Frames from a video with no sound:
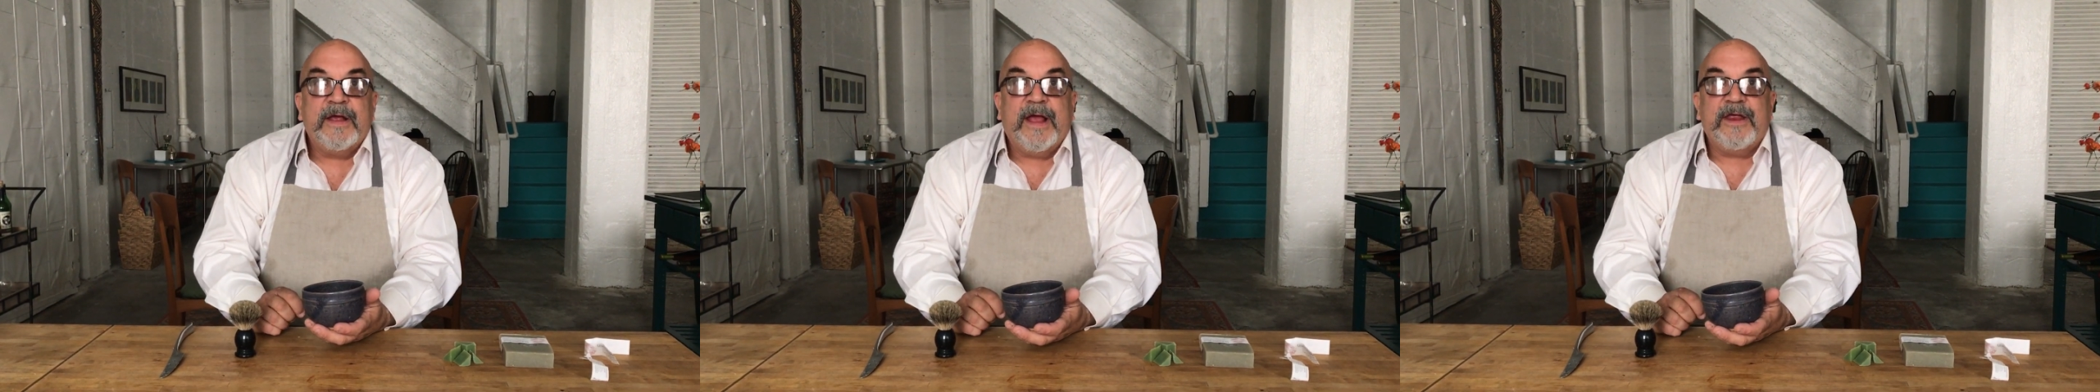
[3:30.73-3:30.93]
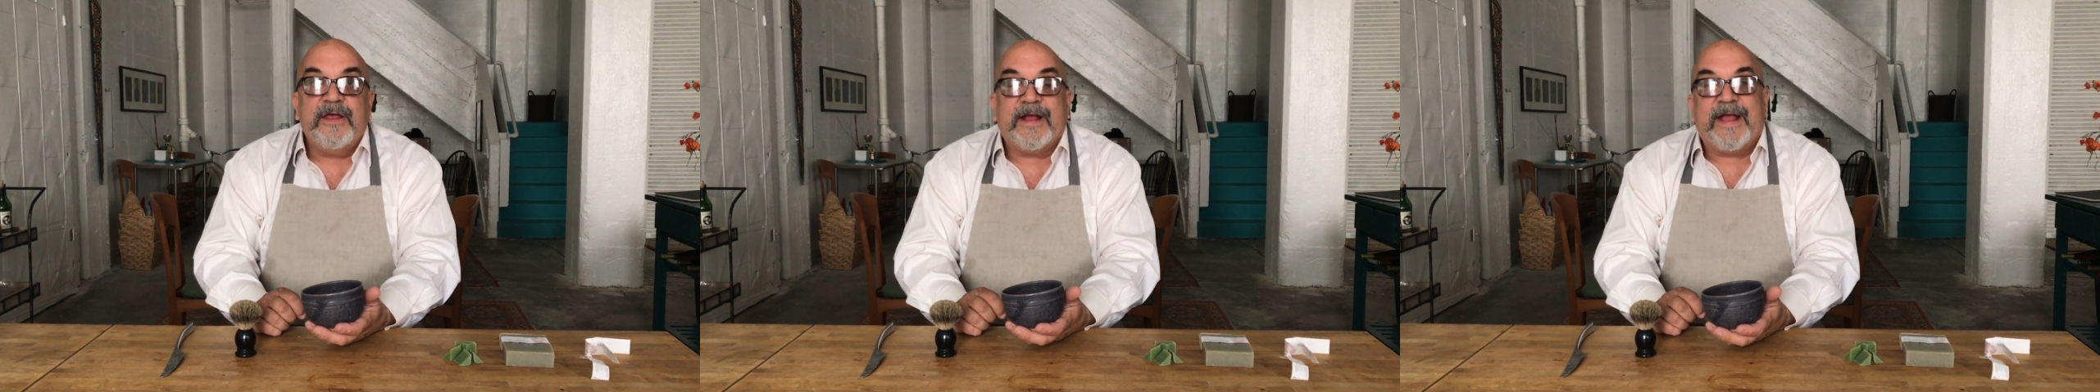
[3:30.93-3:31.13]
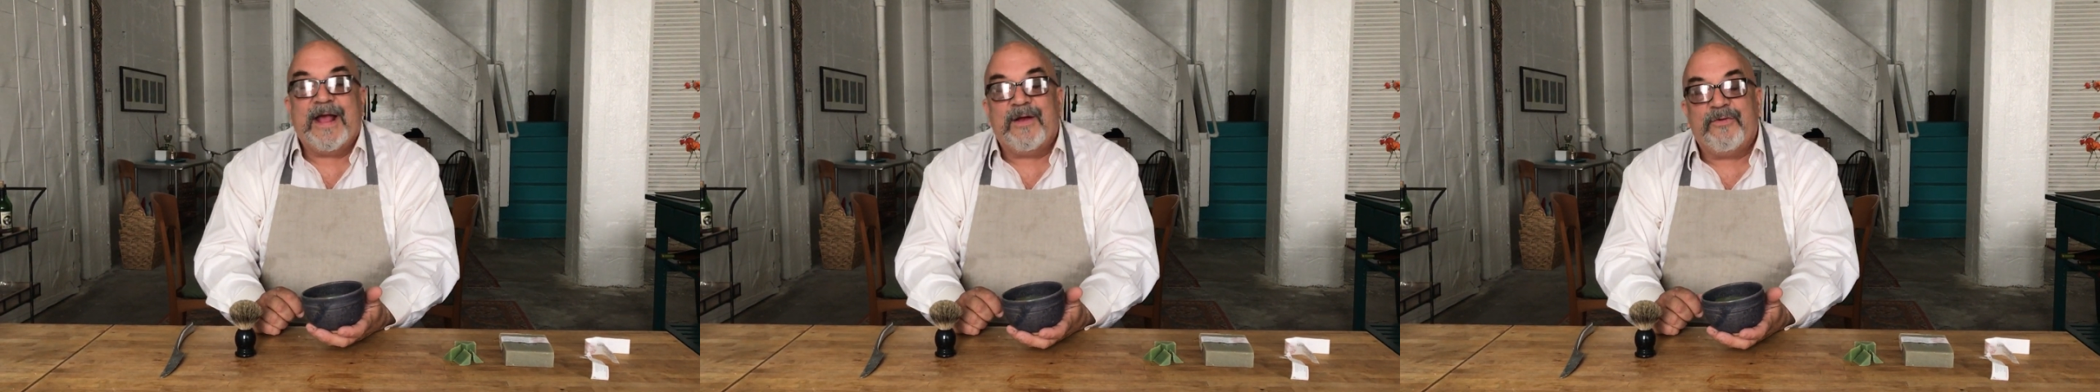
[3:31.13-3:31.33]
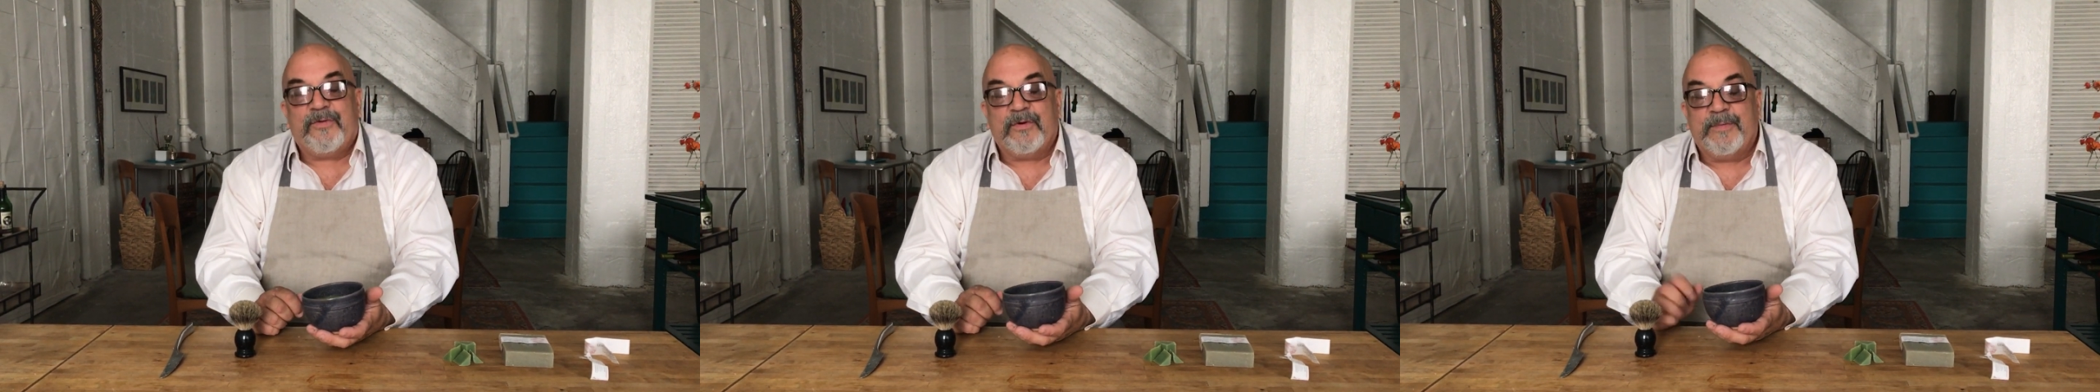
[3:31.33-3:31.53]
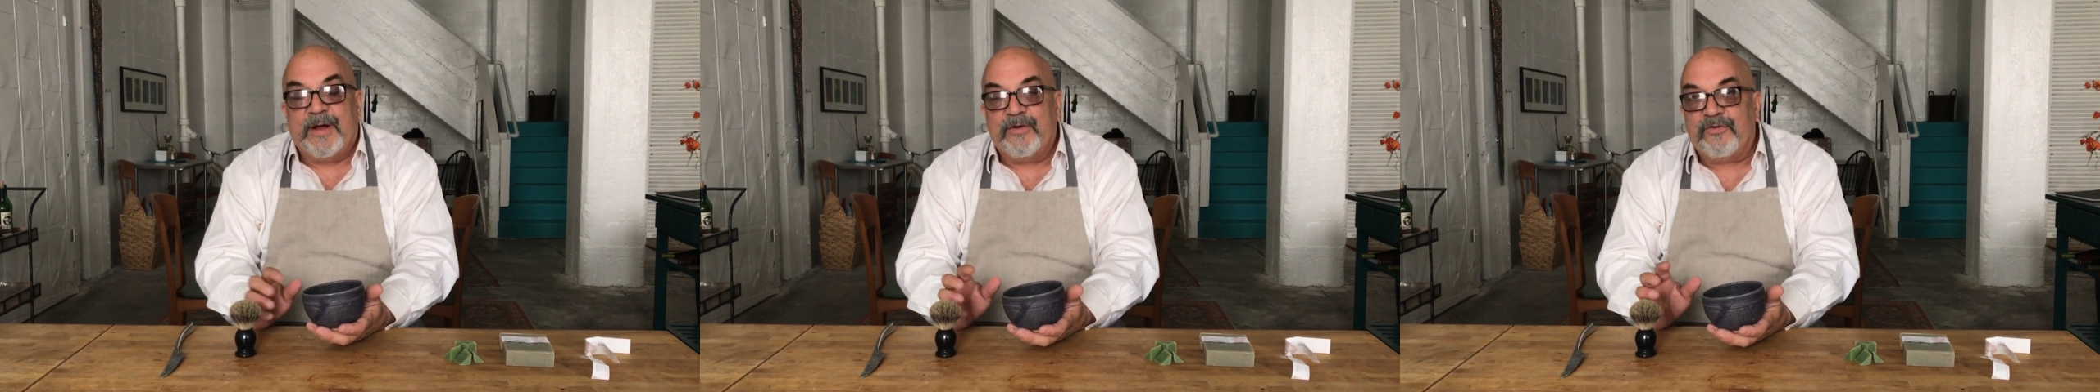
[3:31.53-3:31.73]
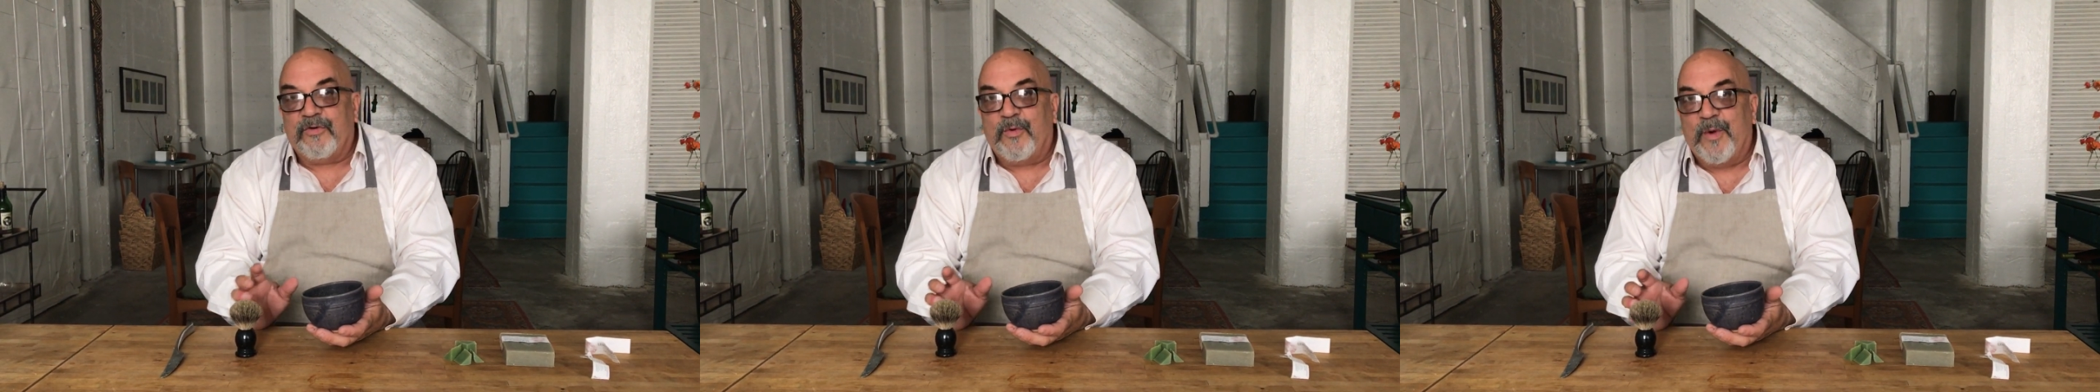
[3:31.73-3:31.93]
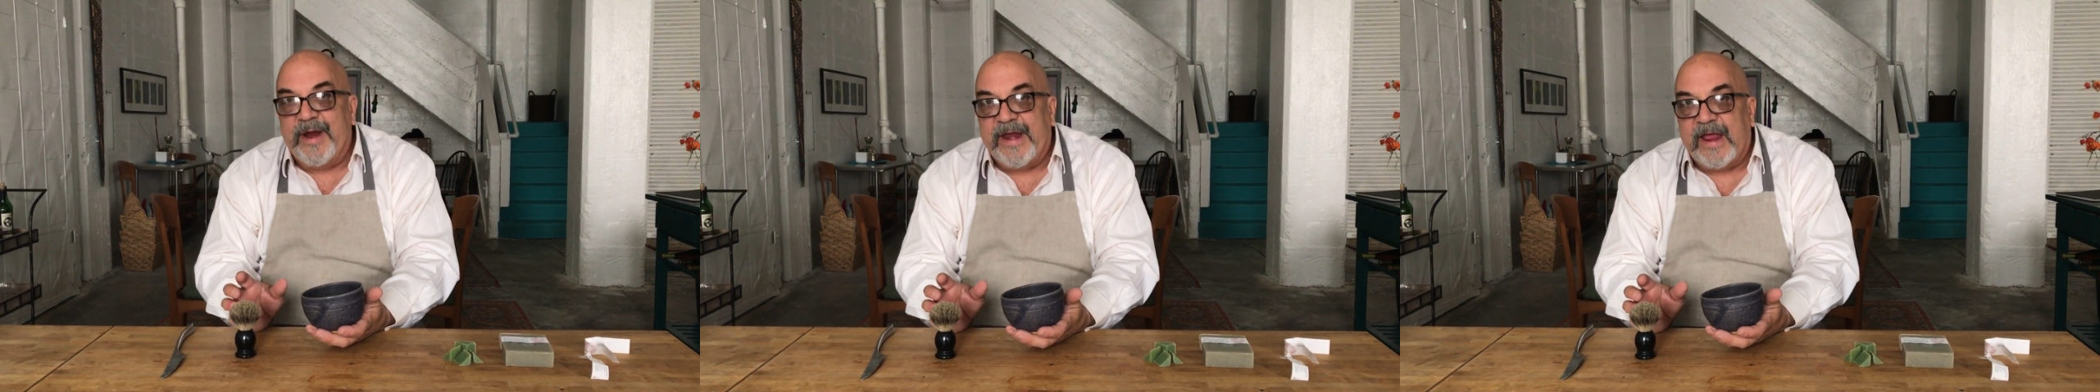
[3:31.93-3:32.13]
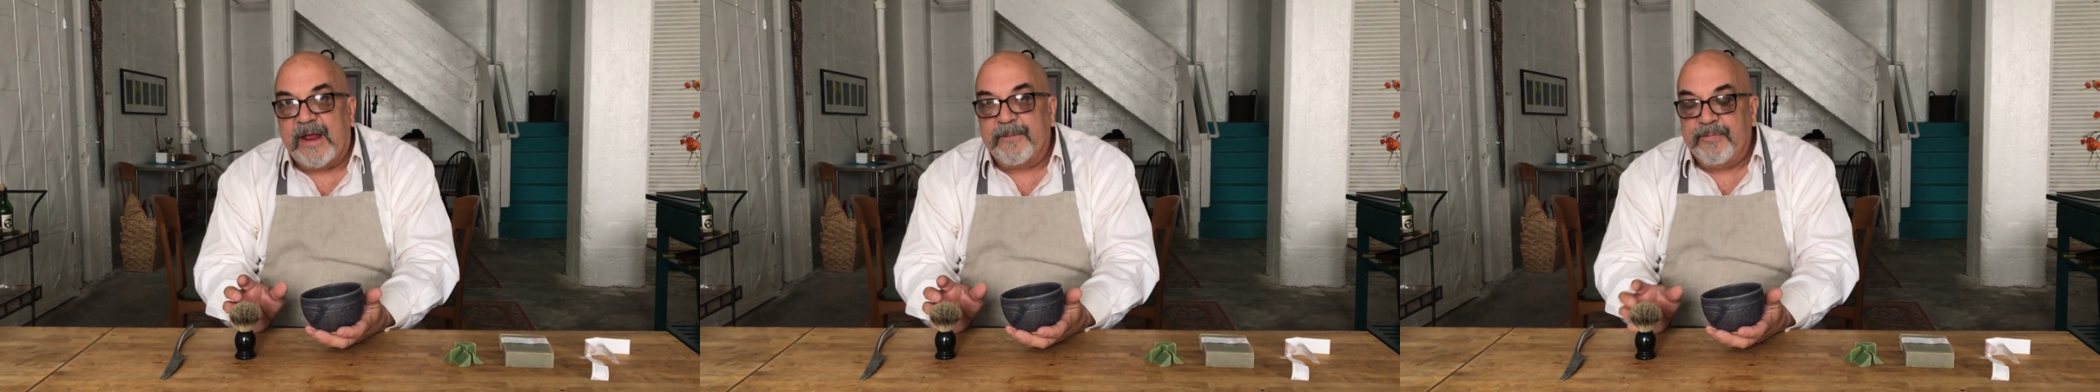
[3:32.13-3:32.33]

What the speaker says: and you count to about 20.